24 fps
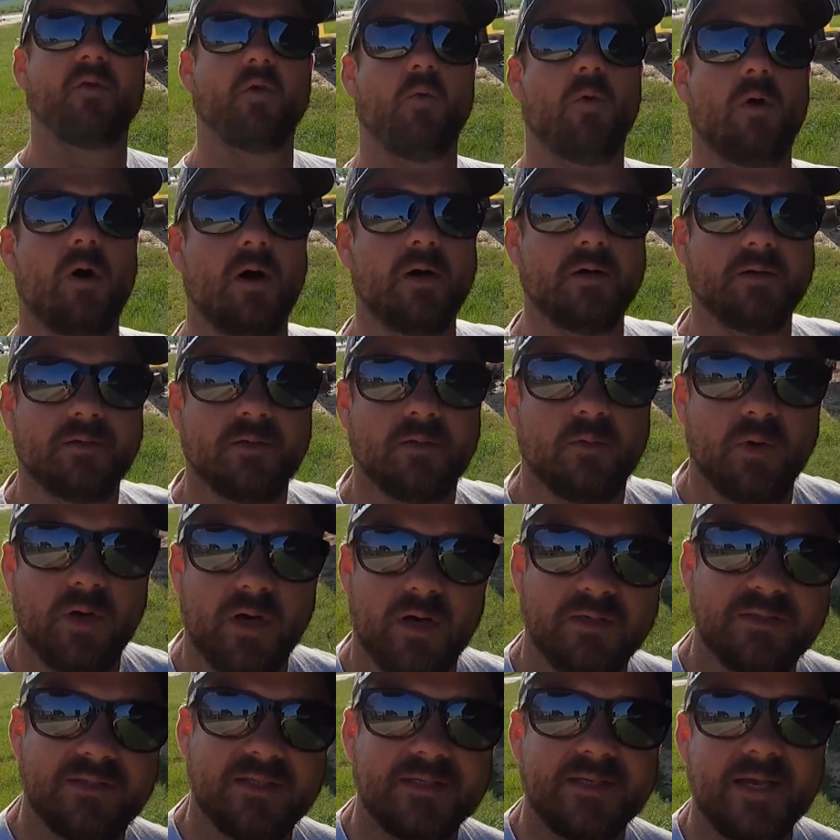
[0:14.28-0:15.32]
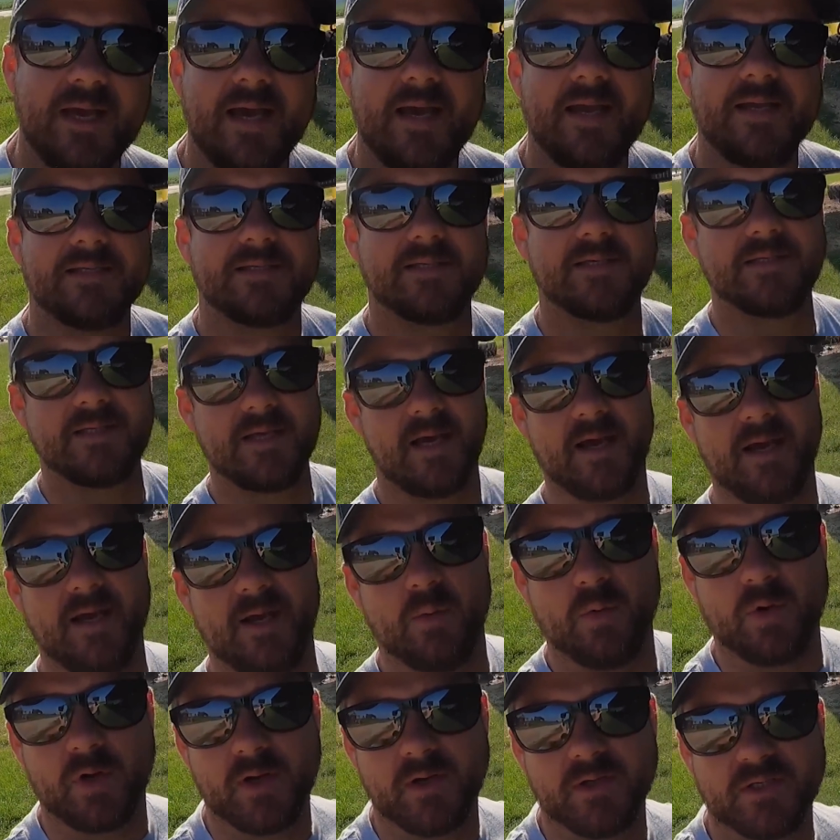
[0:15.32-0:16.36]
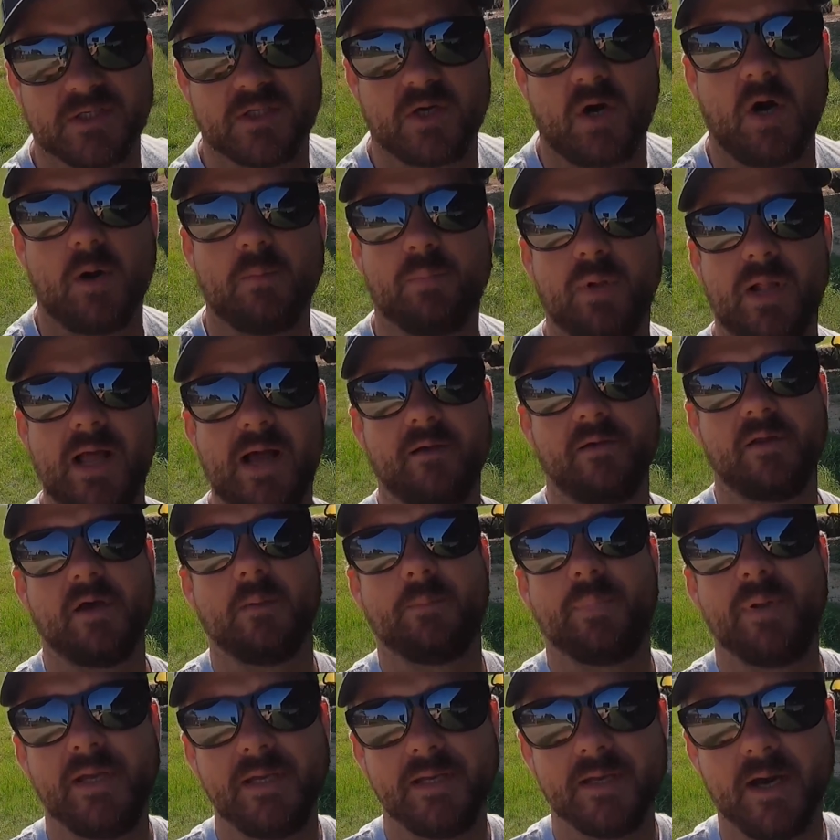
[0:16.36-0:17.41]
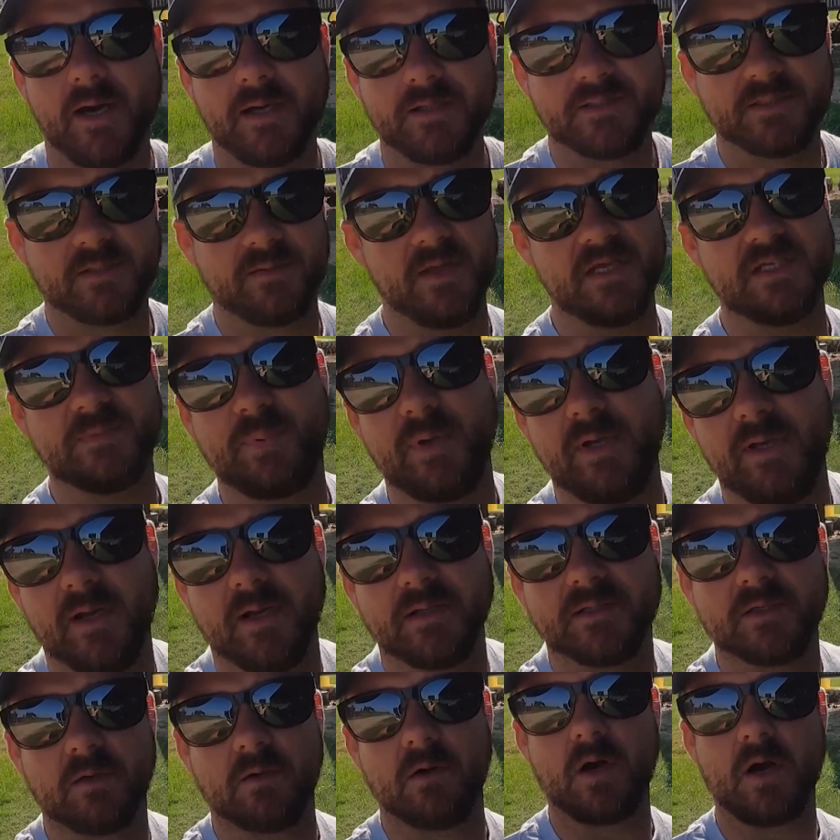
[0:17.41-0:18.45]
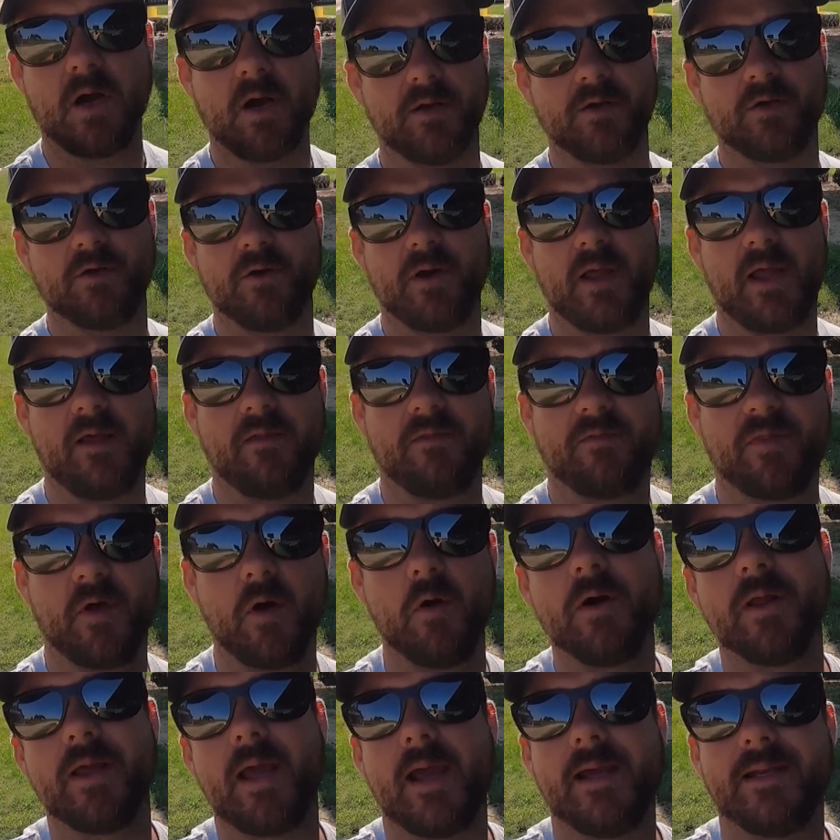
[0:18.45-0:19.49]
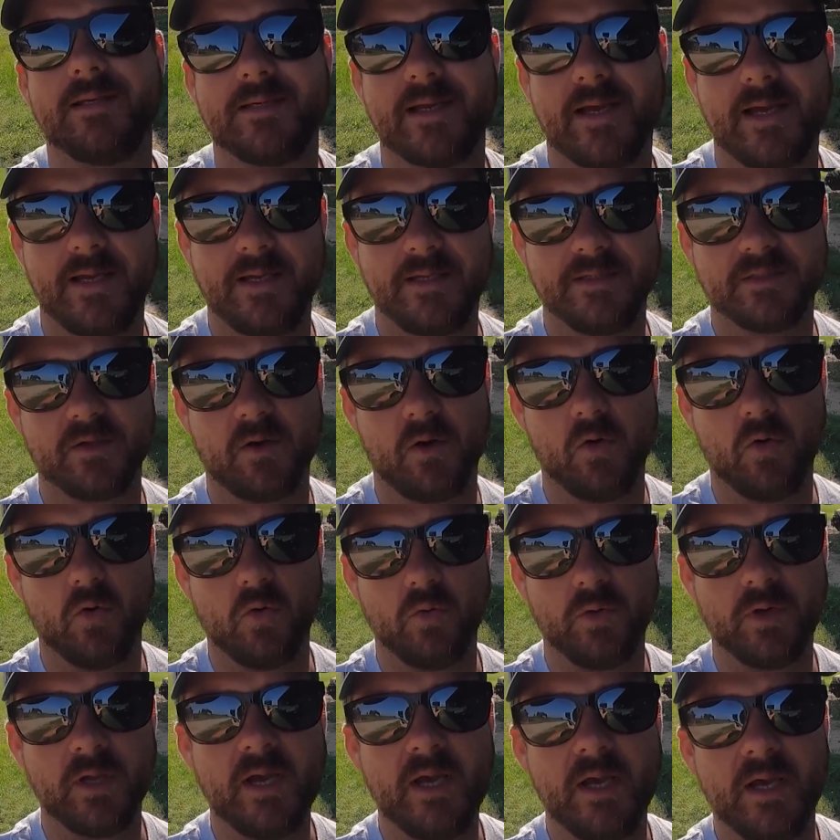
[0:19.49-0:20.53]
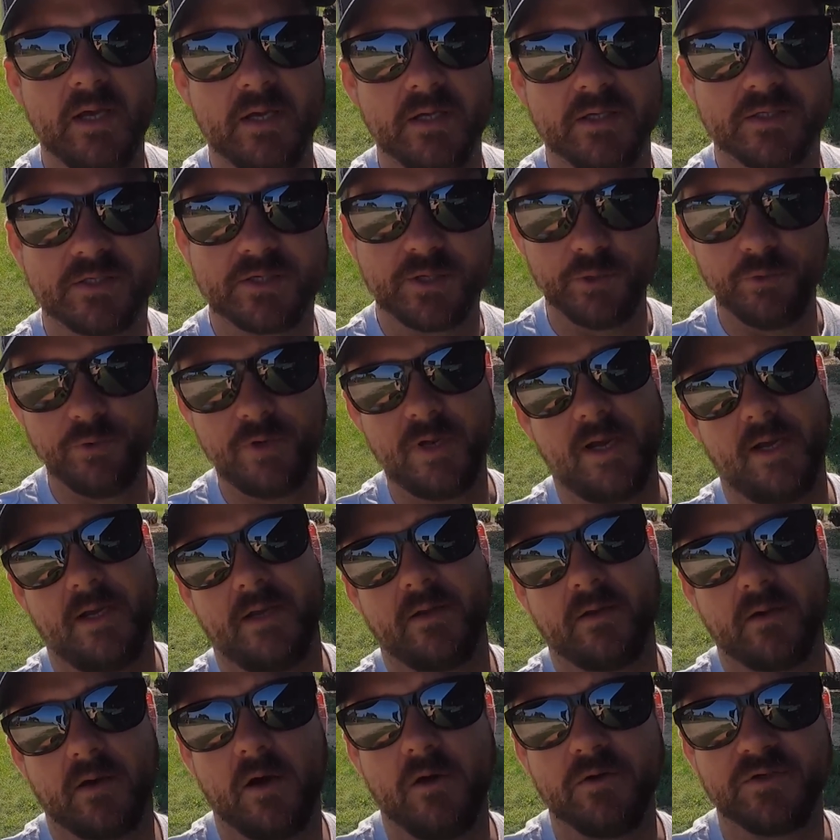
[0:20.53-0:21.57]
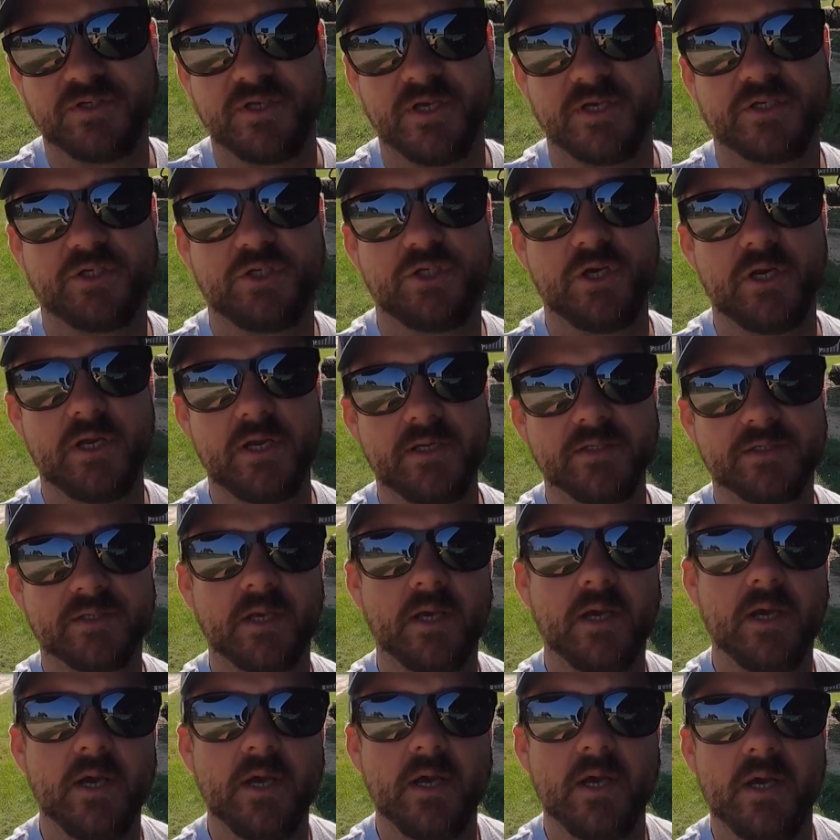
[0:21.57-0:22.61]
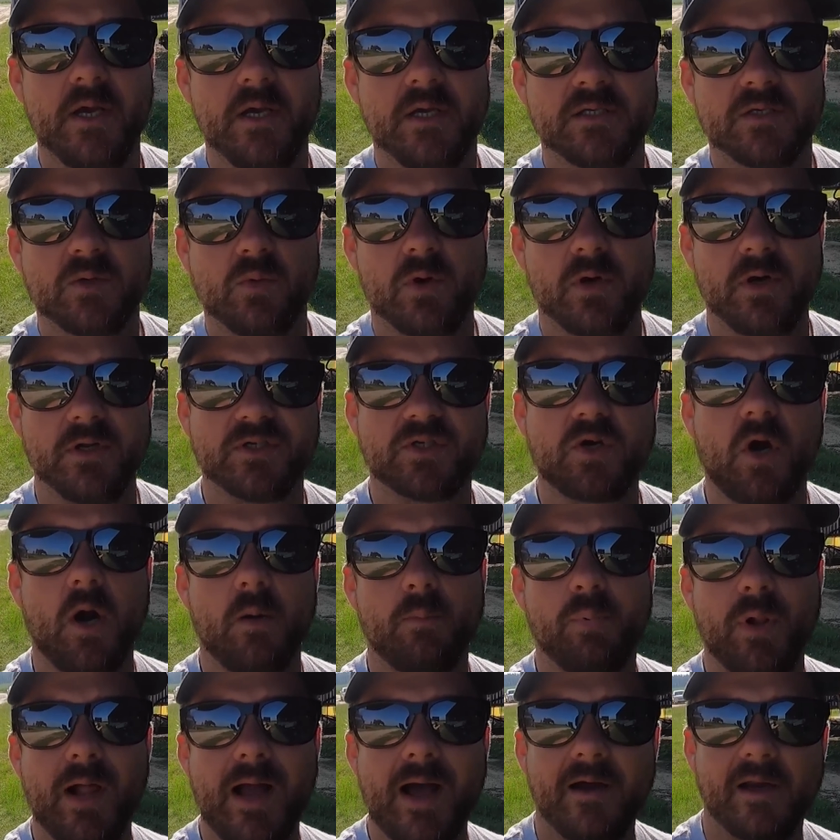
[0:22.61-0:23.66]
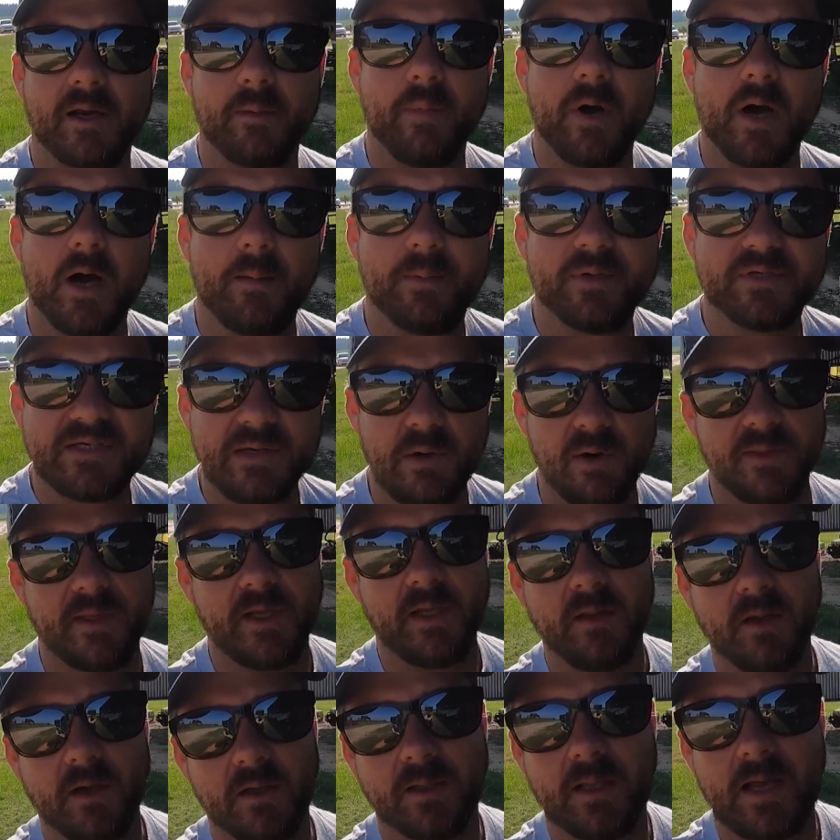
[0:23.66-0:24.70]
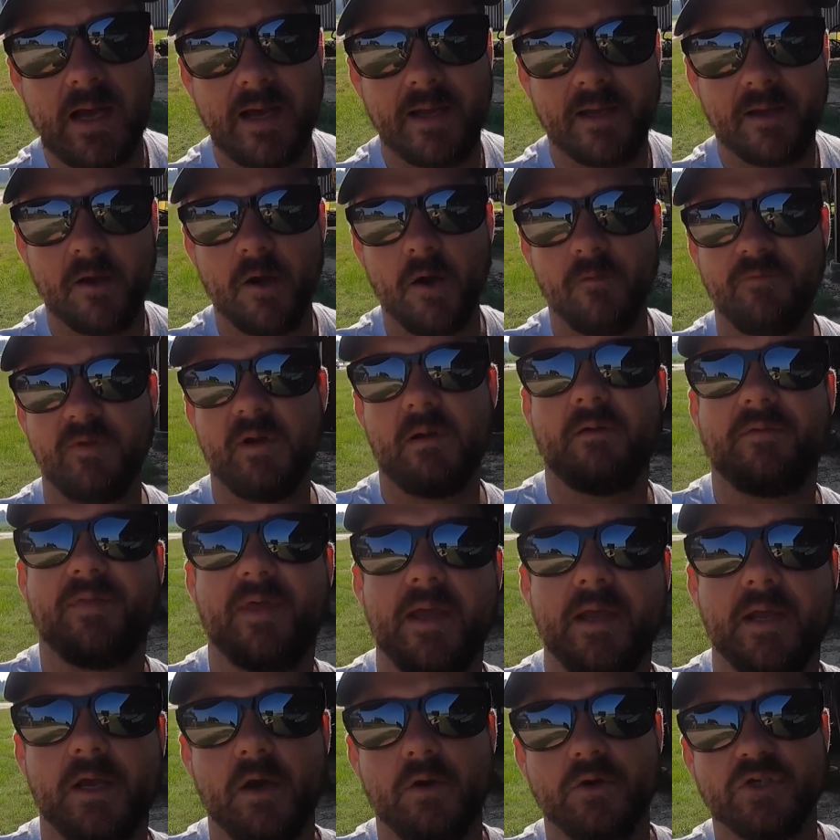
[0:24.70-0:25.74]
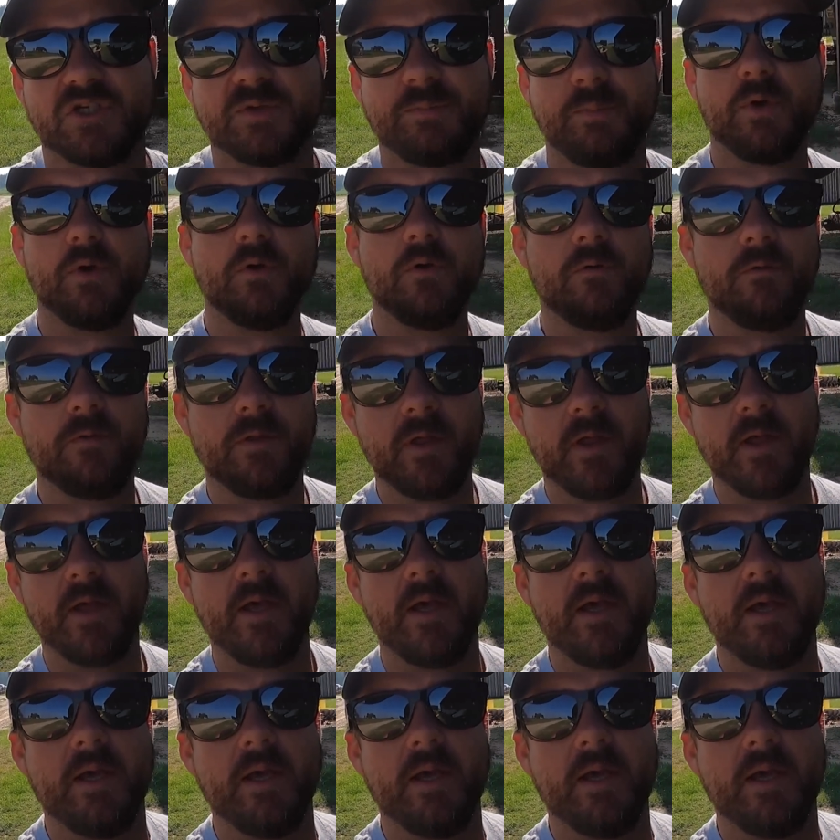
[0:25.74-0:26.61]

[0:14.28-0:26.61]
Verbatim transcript: everyone. Well, today is the day we're gonna start plowing up peanuts. These peanuts are one hundred thirty-eight days old today, oh six G's. So we're gonna start plowing them up, see what they look like. Hopefully everything goes smooth.